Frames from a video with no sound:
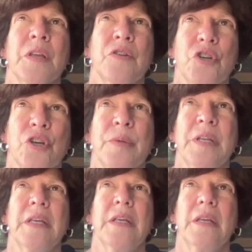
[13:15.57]

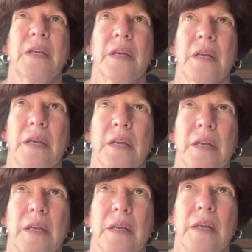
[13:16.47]
Germany,
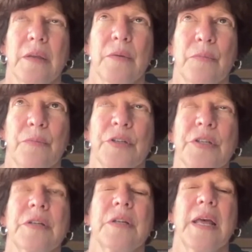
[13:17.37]

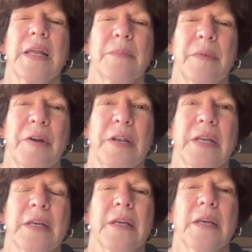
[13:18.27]
Britain and
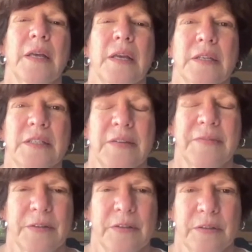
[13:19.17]
America
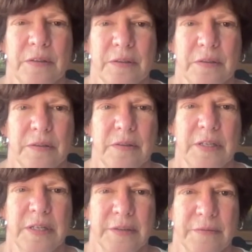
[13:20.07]
suffered the death of